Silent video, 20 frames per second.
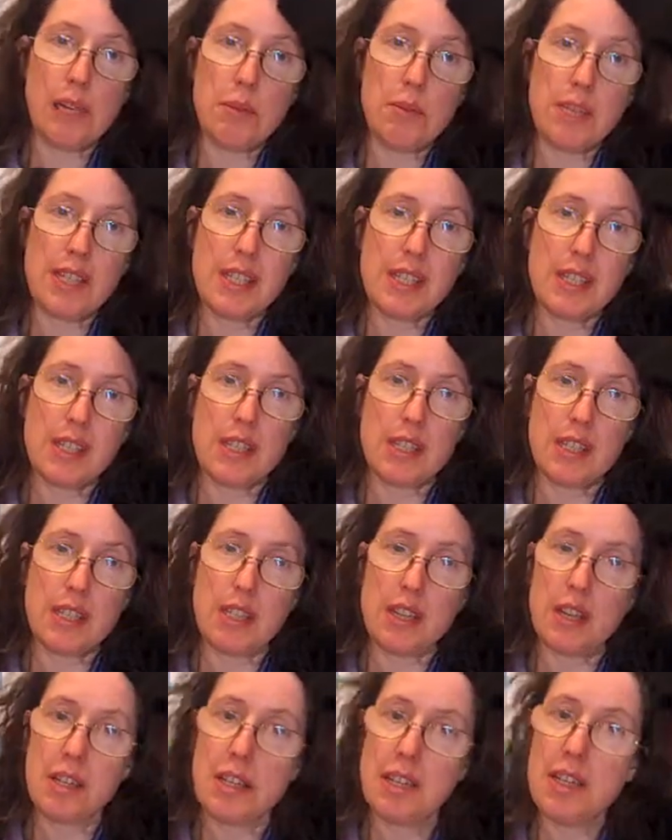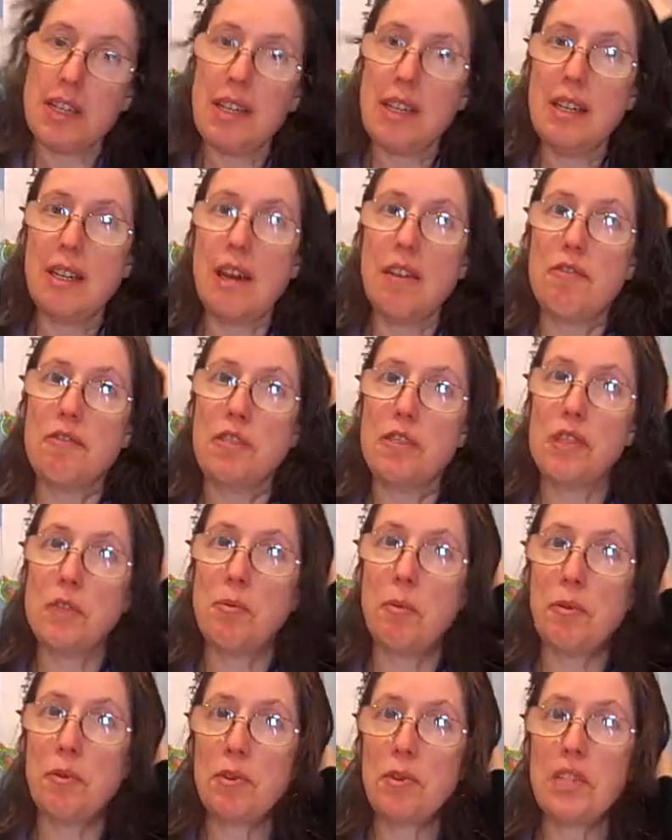was certainly never a
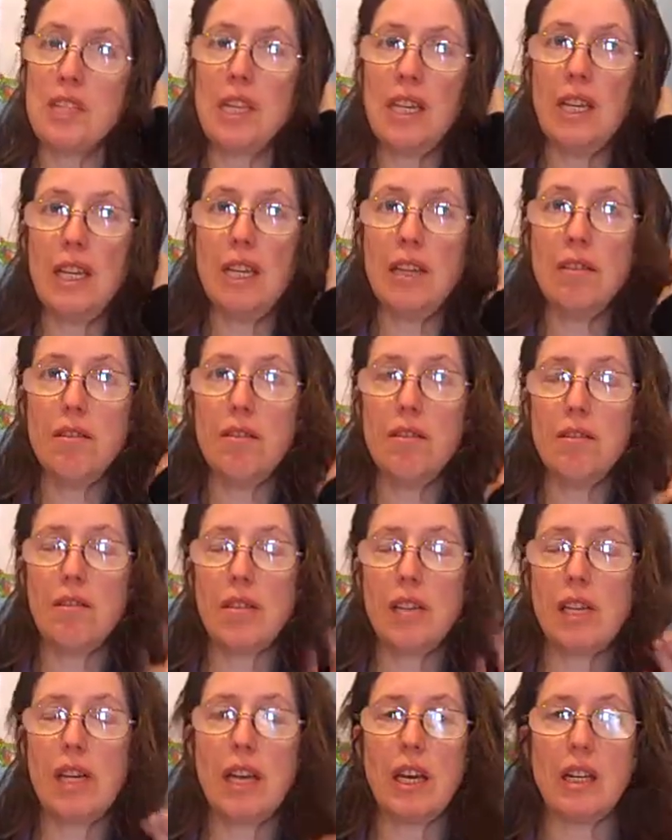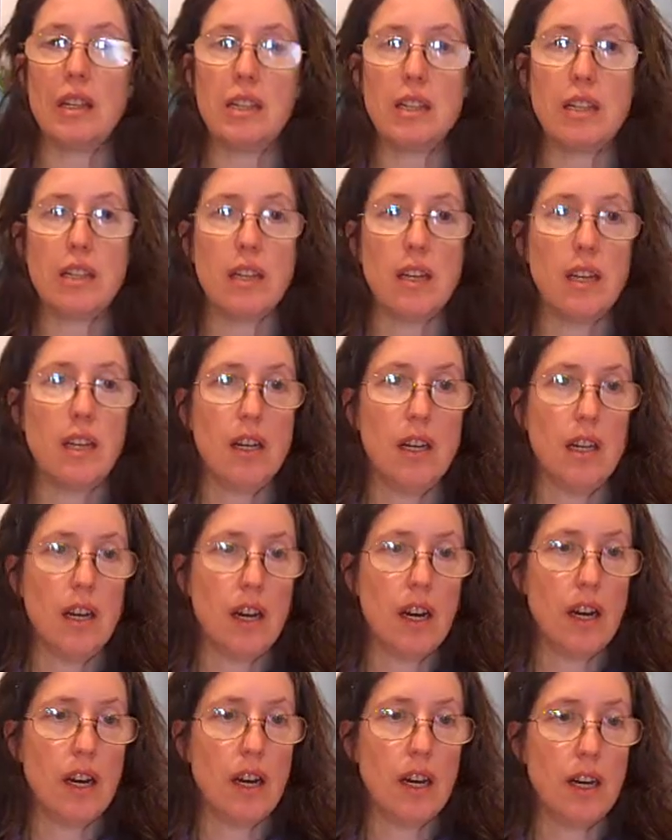sporty kid.
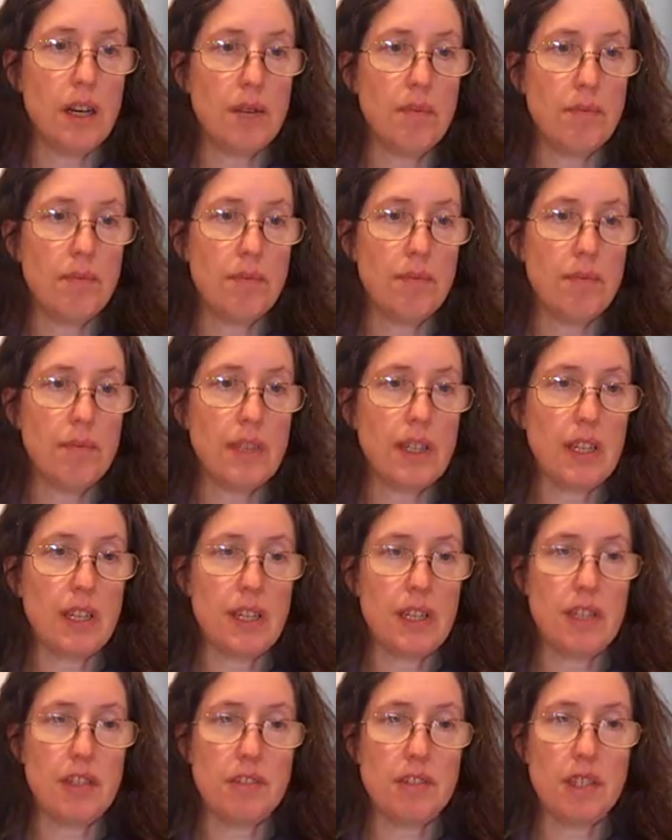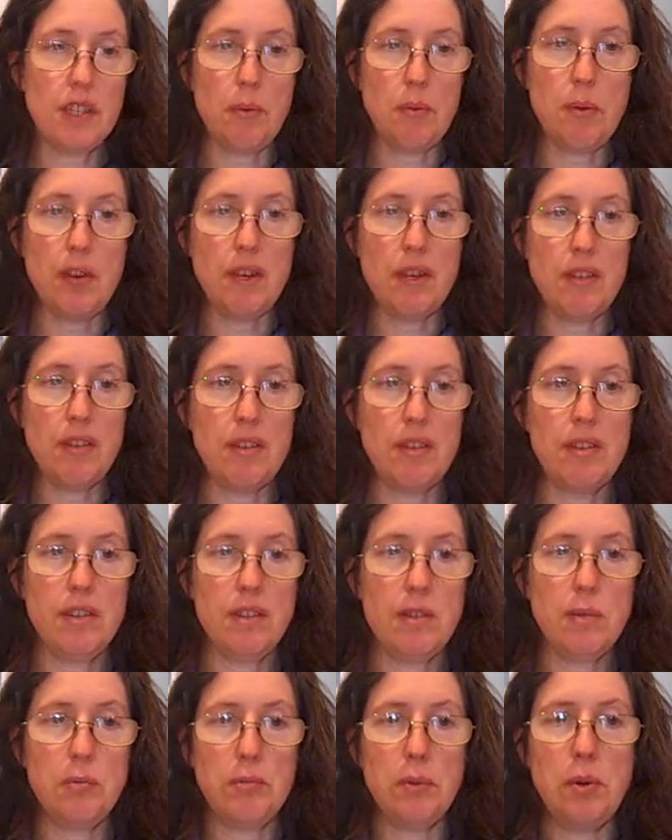Like if someone
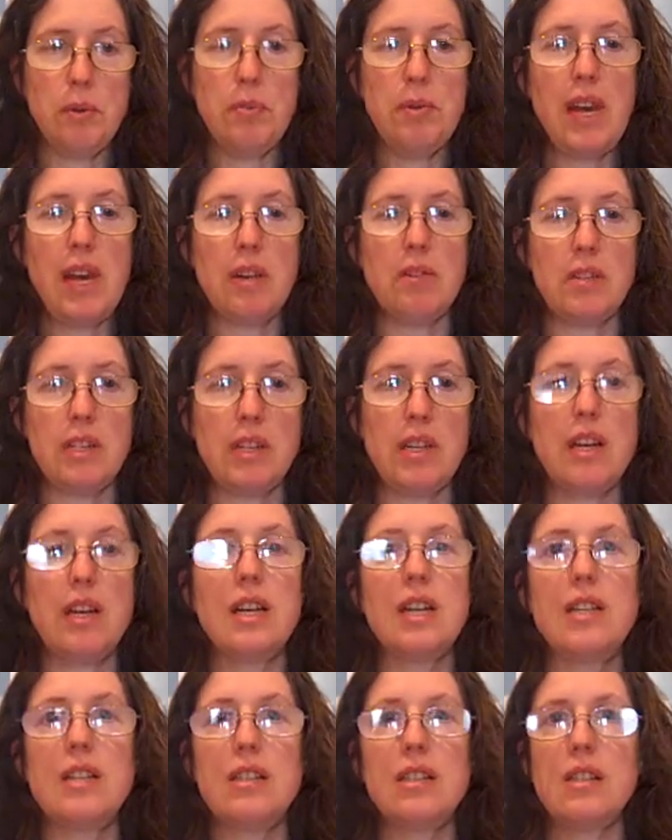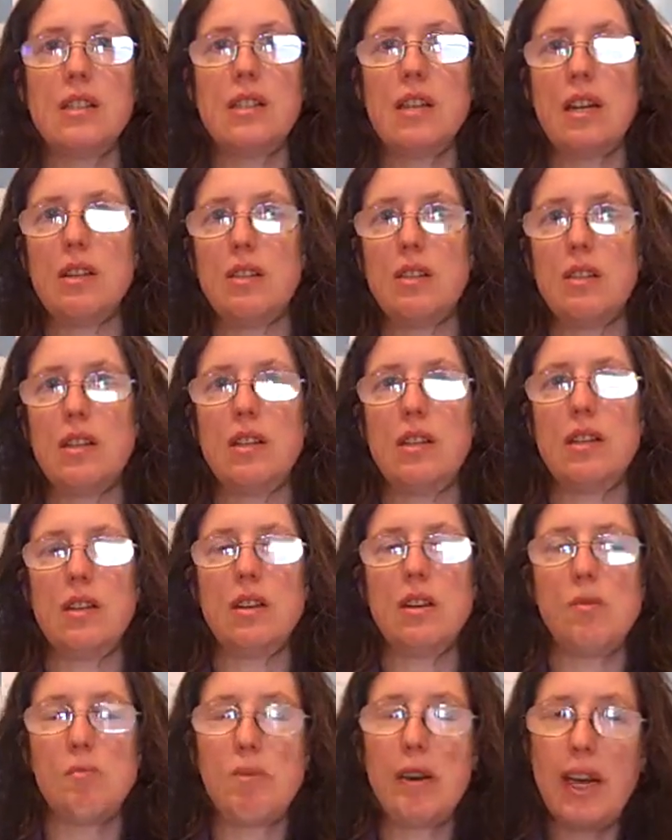put me outside and said,
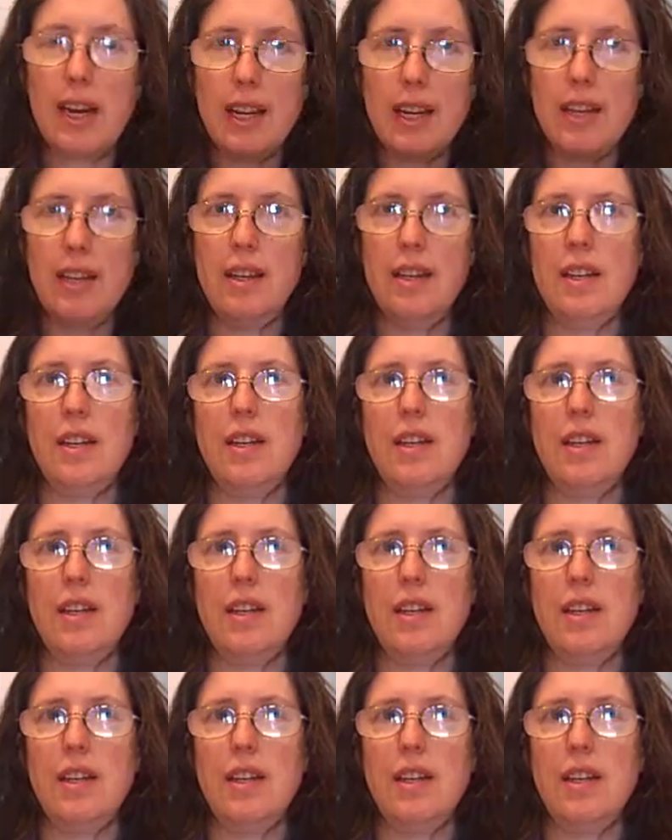go play,